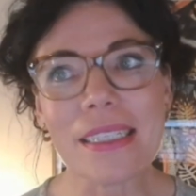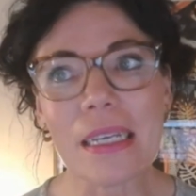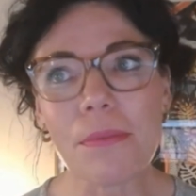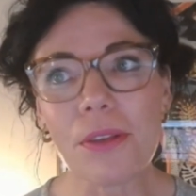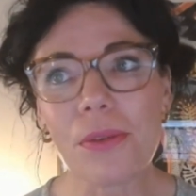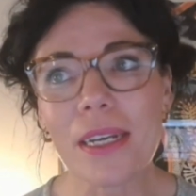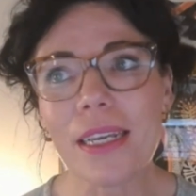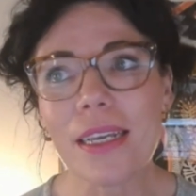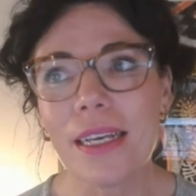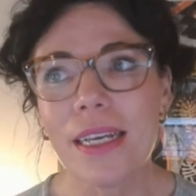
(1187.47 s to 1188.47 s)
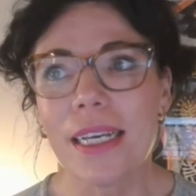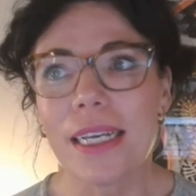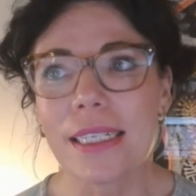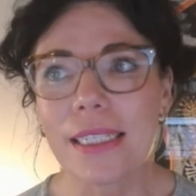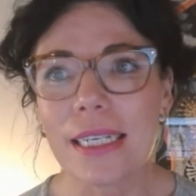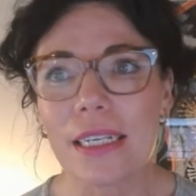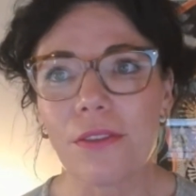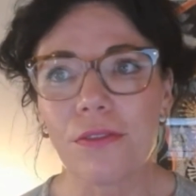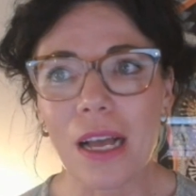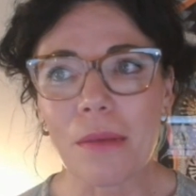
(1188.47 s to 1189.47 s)
Step 3 is to
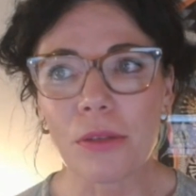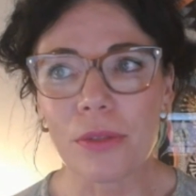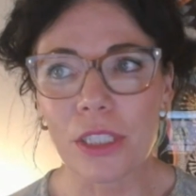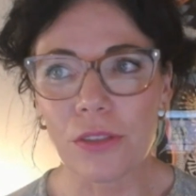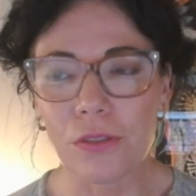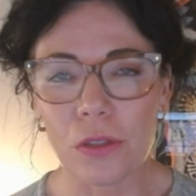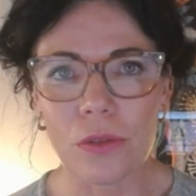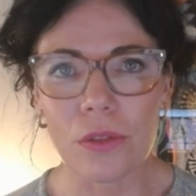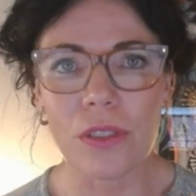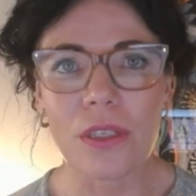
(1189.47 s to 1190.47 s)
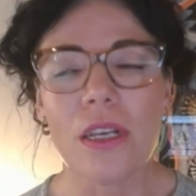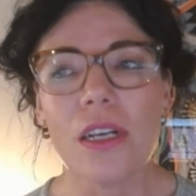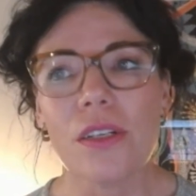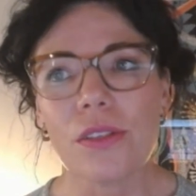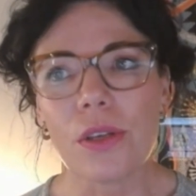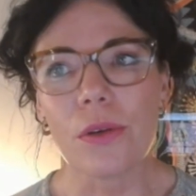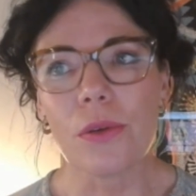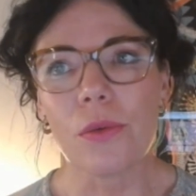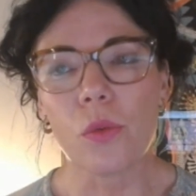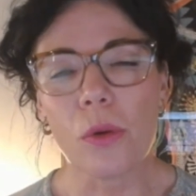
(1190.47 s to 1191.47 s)
eat fiber-rich foods.
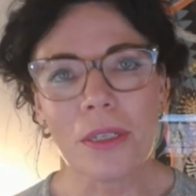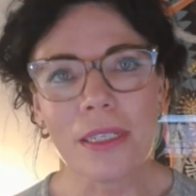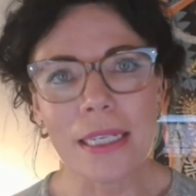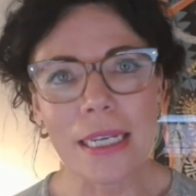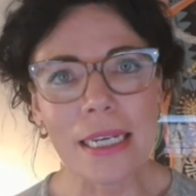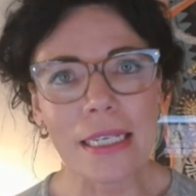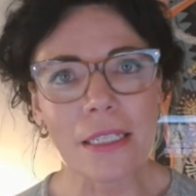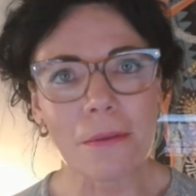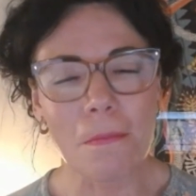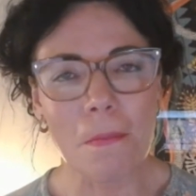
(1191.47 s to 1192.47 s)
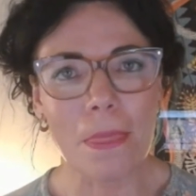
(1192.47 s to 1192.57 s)
So women need,